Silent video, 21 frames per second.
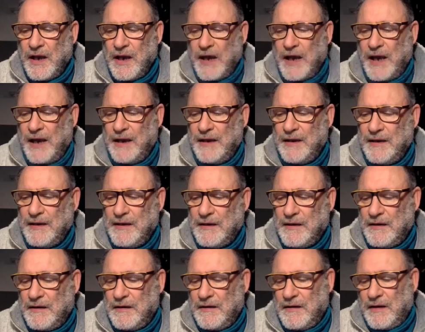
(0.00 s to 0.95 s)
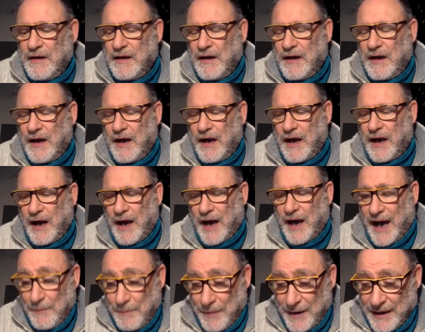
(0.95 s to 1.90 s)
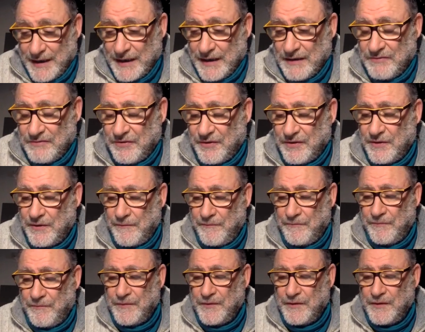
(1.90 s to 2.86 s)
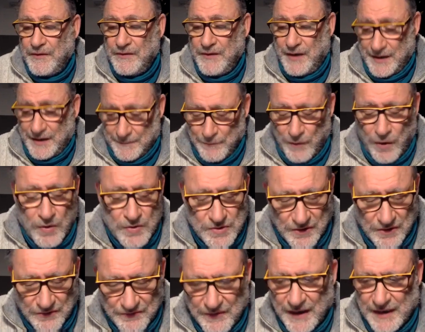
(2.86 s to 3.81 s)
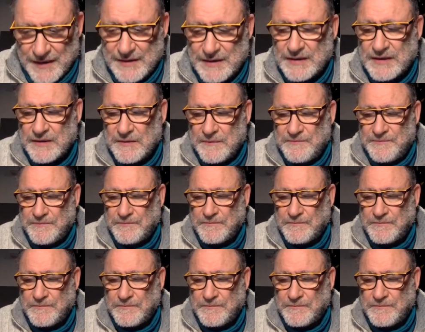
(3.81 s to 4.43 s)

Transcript: And I believe that most of us